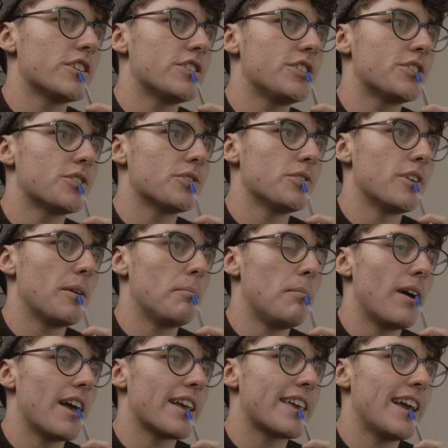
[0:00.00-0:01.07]
just screwed up
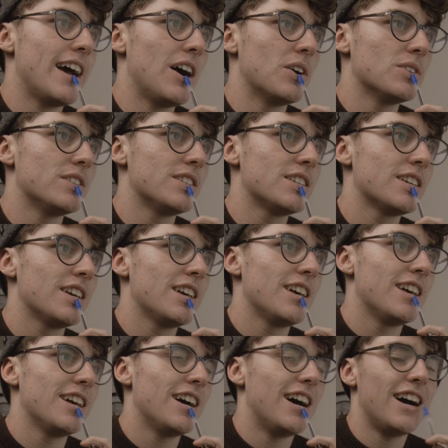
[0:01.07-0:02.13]
my account.
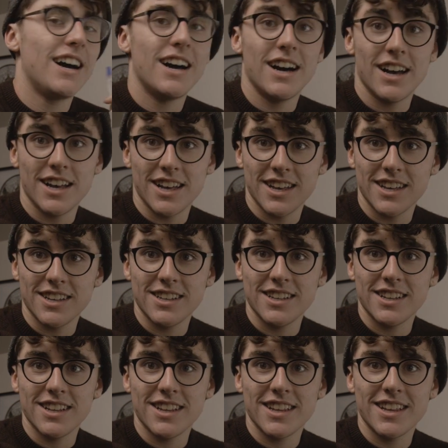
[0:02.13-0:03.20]
I
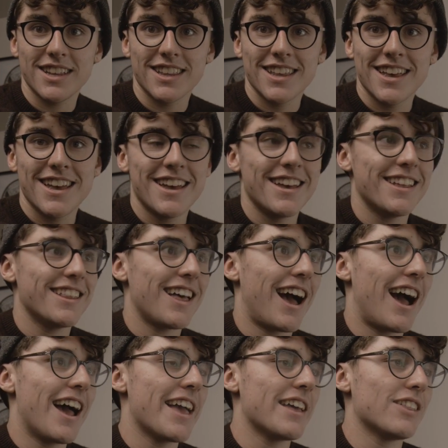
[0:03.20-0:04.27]

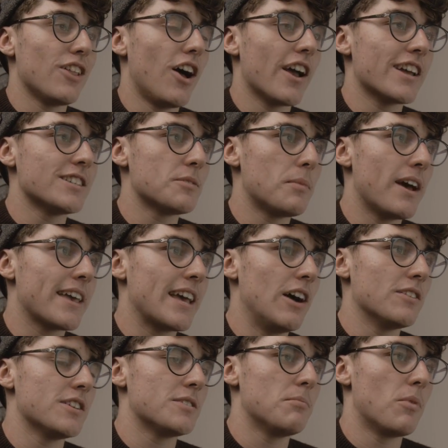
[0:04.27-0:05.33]
log into my
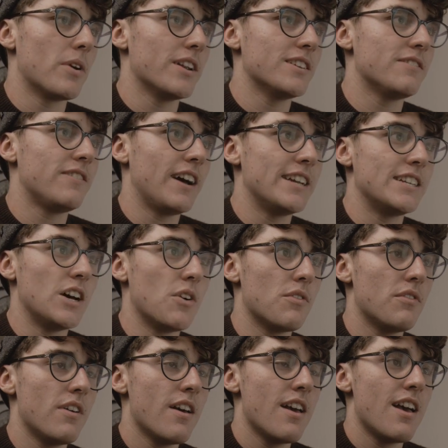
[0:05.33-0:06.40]
account this morning to find
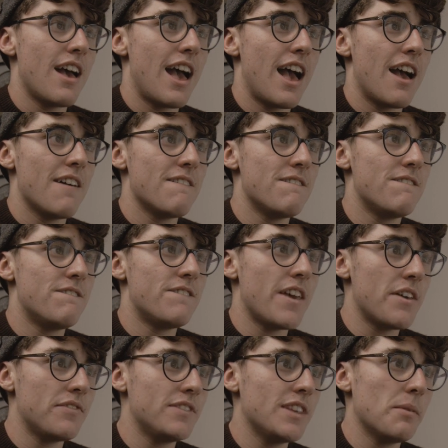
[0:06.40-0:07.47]
out
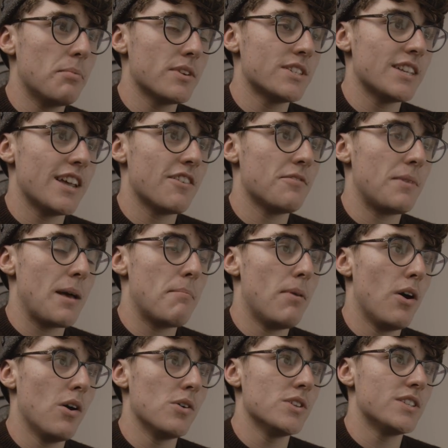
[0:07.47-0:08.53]
50% of my
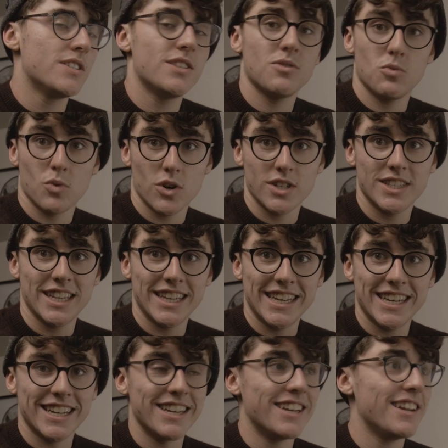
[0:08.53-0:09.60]
posts were
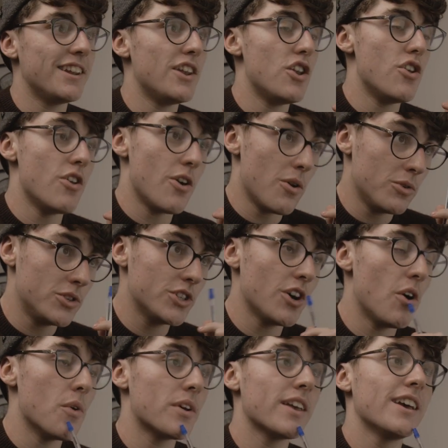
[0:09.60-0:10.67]
deleted. No
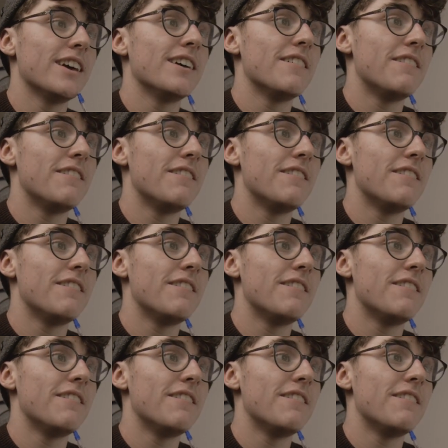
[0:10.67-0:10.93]
joke,